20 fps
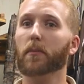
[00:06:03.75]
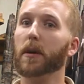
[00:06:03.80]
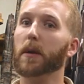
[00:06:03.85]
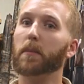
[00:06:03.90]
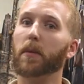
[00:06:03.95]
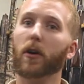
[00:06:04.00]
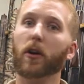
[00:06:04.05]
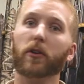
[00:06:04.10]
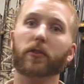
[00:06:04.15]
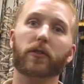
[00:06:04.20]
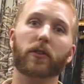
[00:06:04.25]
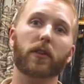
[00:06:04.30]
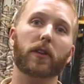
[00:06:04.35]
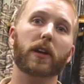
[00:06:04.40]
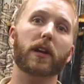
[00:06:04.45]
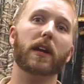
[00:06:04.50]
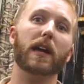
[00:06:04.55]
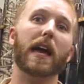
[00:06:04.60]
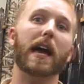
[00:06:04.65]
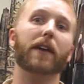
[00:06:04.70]
Me
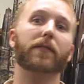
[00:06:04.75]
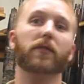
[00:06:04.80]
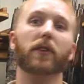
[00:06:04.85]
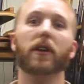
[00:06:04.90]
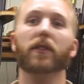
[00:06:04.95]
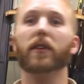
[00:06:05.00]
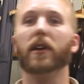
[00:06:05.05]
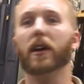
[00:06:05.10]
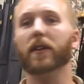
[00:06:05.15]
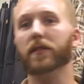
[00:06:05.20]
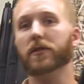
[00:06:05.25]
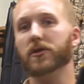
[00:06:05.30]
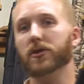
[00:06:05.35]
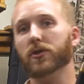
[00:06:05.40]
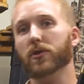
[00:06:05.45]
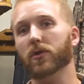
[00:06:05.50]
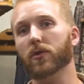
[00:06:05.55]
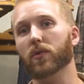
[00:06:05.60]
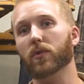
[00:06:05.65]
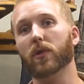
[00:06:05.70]
personally, after every heavy
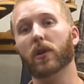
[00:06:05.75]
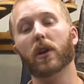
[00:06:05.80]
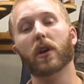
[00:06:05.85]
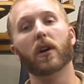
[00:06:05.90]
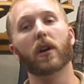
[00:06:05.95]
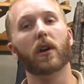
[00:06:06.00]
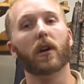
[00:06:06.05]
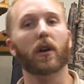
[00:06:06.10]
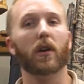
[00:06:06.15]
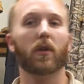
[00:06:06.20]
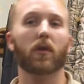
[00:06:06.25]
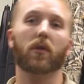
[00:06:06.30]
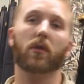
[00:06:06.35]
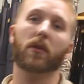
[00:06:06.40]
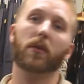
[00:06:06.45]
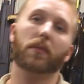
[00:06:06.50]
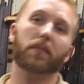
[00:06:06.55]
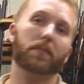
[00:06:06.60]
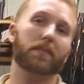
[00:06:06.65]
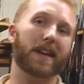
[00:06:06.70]
shoot,
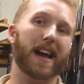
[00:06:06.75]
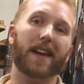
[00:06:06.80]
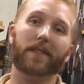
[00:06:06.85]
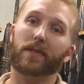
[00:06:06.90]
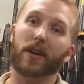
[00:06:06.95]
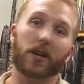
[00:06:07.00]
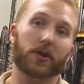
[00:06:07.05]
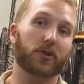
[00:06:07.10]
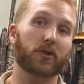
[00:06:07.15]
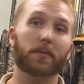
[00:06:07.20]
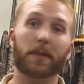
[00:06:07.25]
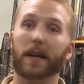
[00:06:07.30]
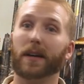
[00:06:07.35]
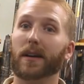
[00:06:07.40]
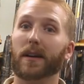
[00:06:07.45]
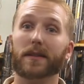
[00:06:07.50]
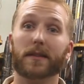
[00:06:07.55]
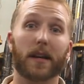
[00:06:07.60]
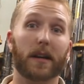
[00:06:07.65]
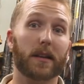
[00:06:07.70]
or after I shoot my
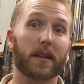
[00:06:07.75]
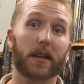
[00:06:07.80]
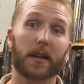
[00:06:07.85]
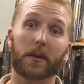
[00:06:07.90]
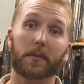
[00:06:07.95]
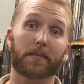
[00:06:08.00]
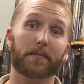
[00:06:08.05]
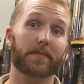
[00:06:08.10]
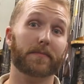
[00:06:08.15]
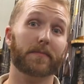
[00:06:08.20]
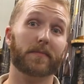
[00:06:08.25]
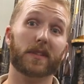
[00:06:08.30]
guns, I clean them.